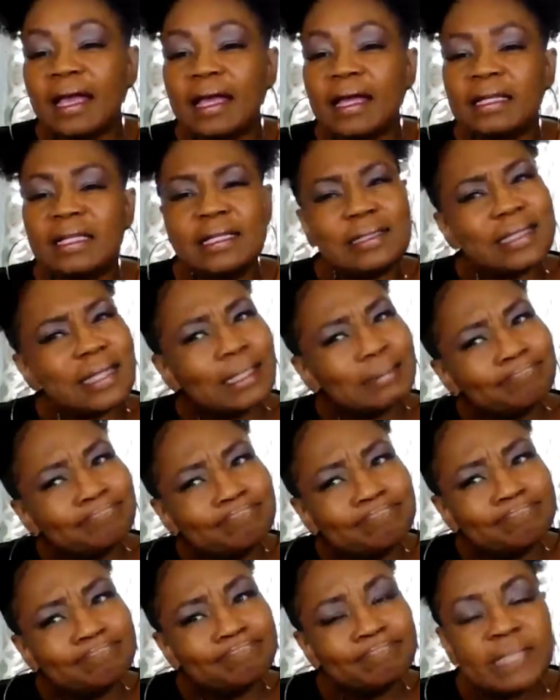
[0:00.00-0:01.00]
And he
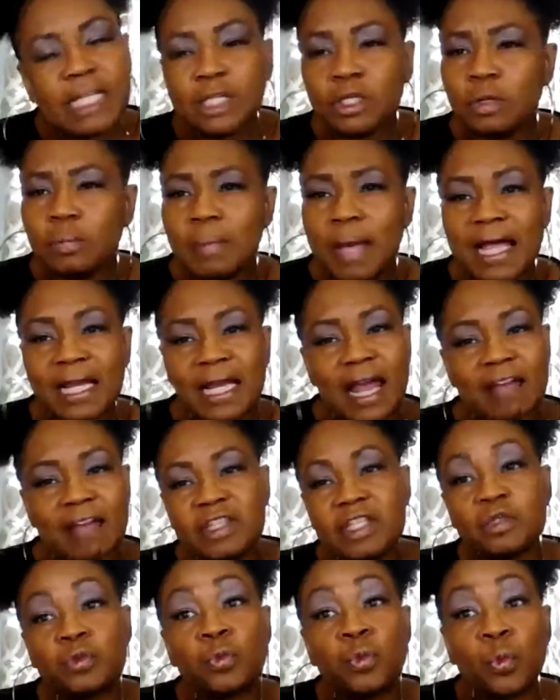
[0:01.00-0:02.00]
said, you
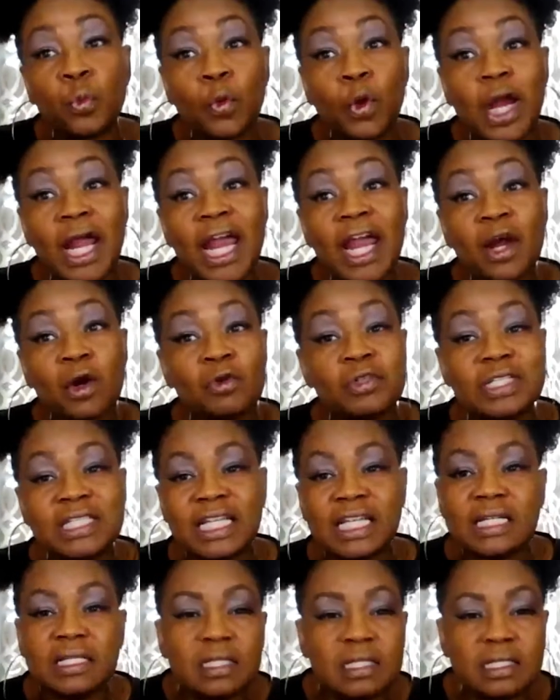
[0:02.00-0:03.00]
might have this
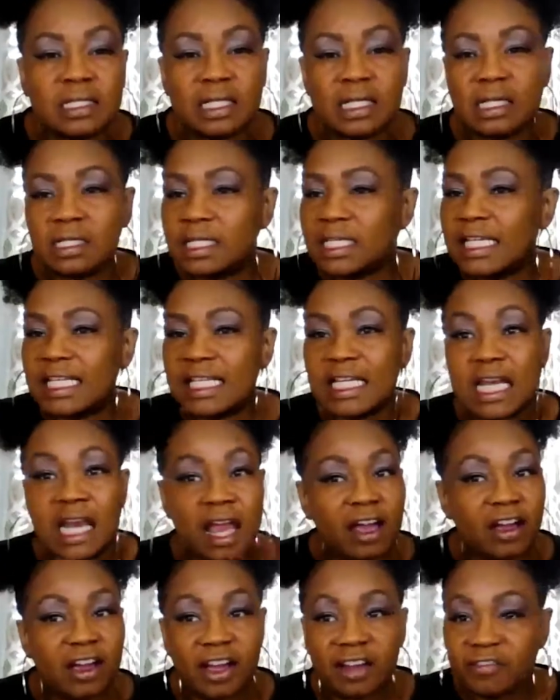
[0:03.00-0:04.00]
rare skin disease.
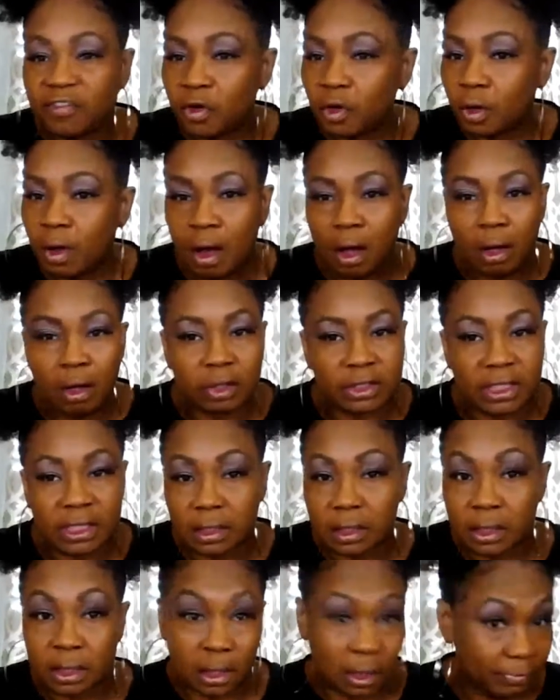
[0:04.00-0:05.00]
He never
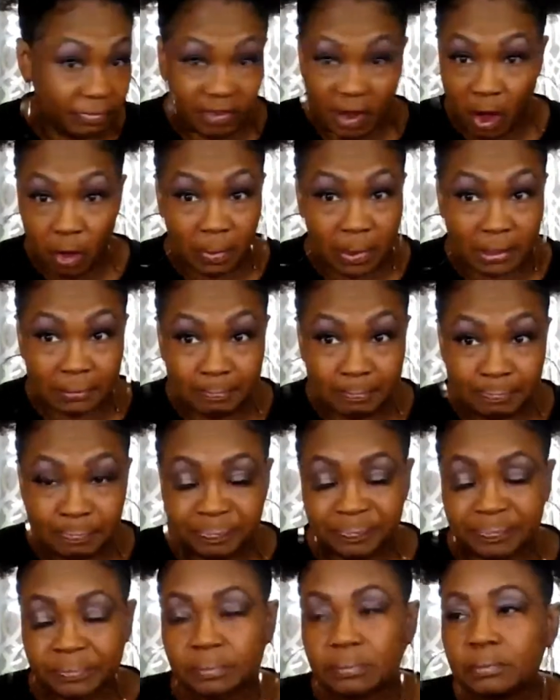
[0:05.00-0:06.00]
called it a
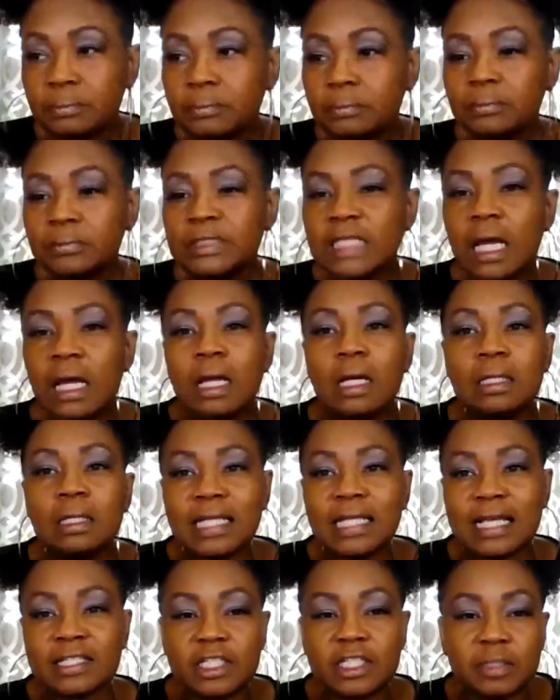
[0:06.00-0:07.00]
lymphoma.
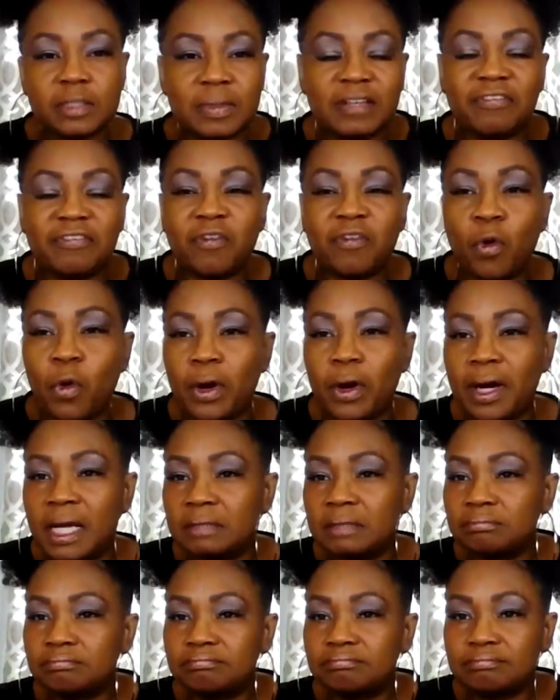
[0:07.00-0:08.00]
Tested me
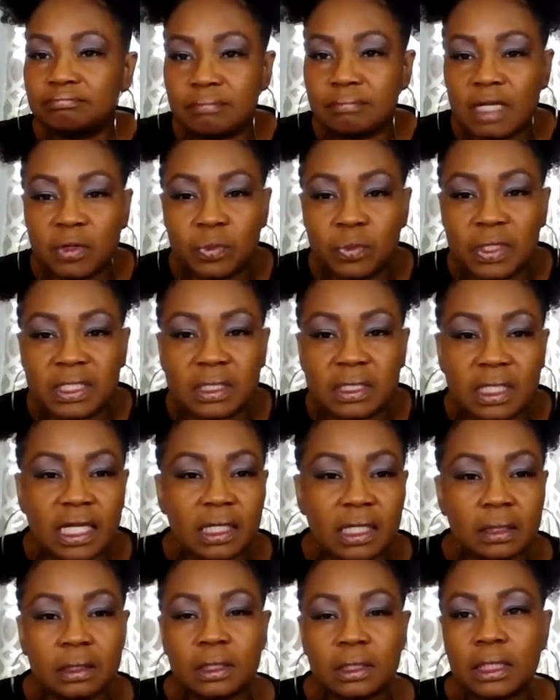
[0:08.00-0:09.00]
for it. It
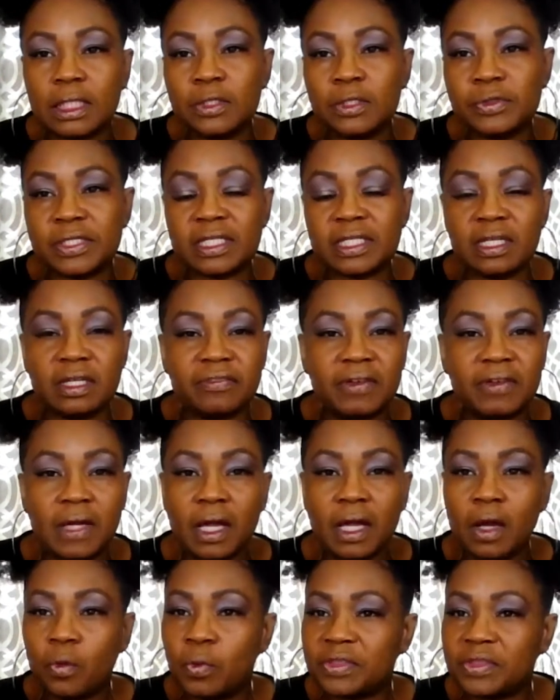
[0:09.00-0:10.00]
was
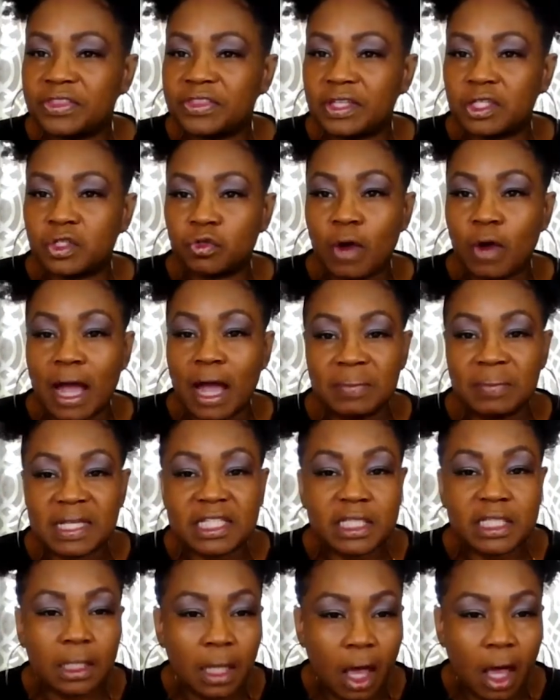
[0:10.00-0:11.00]
inconclusive. With the
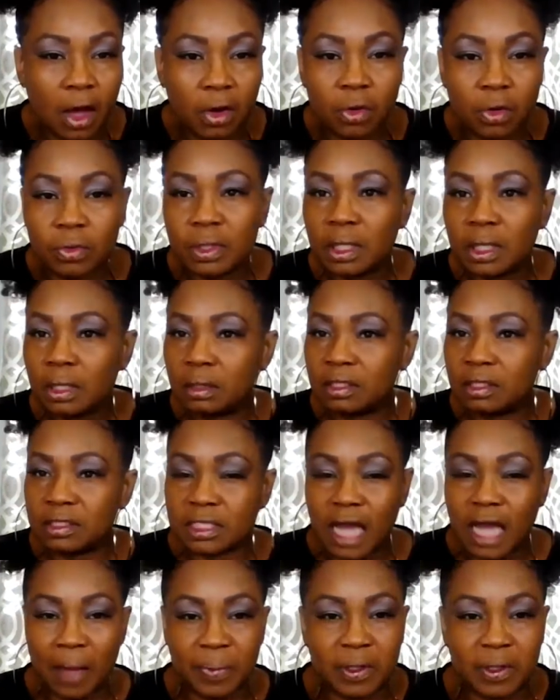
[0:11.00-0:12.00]
triamcinolone,
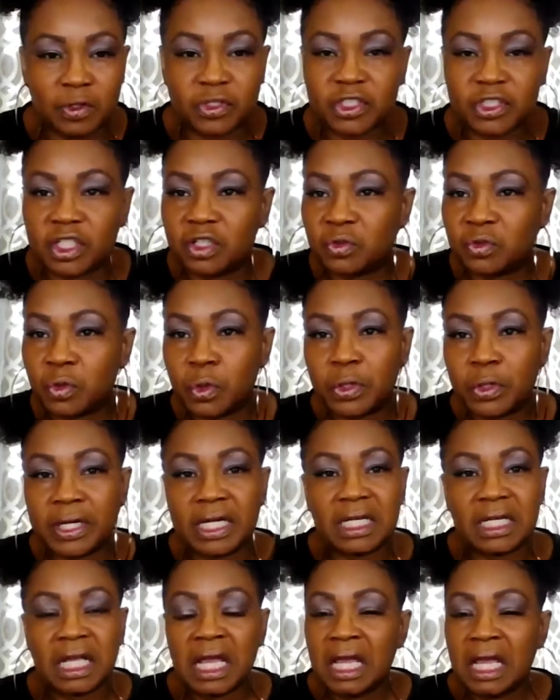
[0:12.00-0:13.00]
the topical
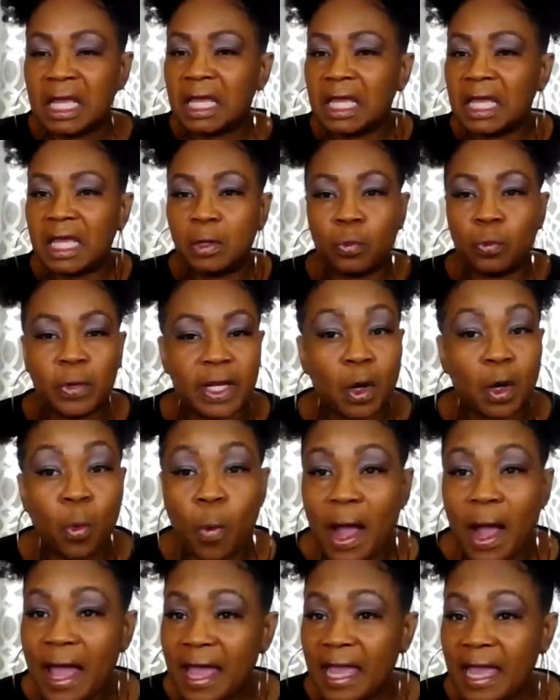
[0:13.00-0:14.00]
steroid, it
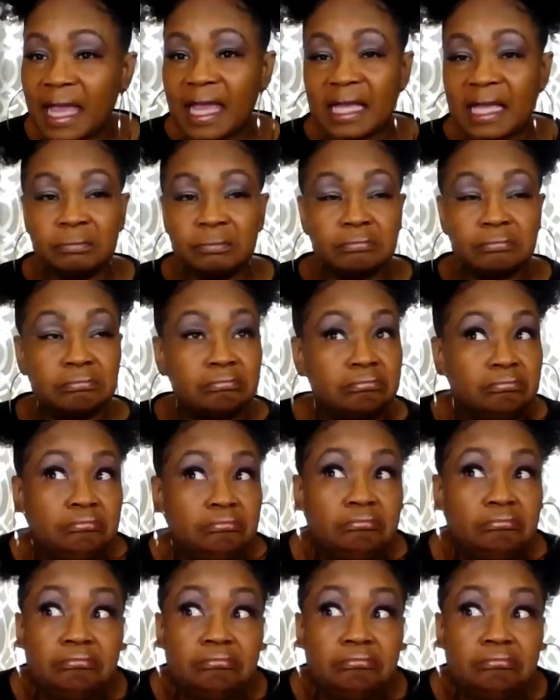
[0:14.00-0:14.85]
went away.